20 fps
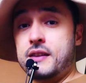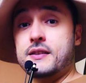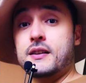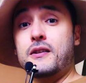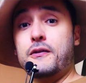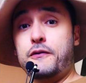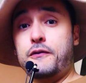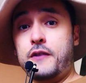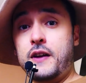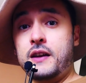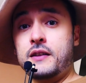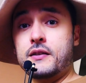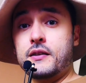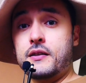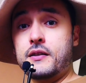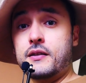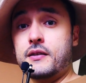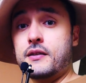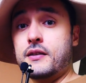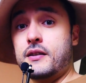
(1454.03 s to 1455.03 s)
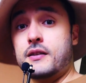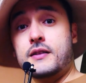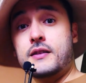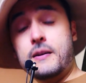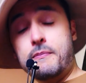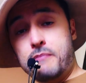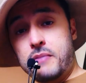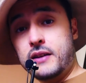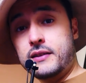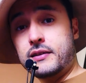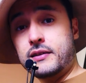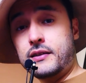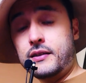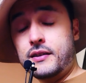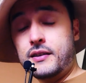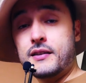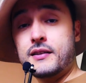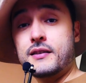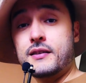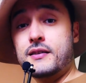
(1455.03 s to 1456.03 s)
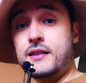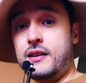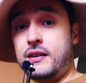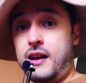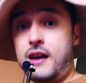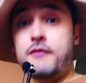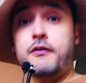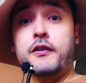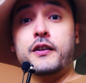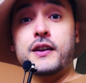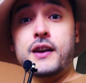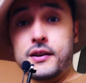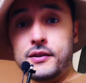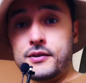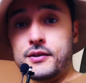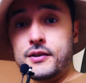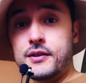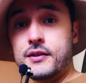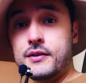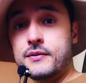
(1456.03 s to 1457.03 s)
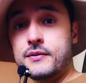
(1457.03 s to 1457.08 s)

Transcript: a defender, the butler, the navigator.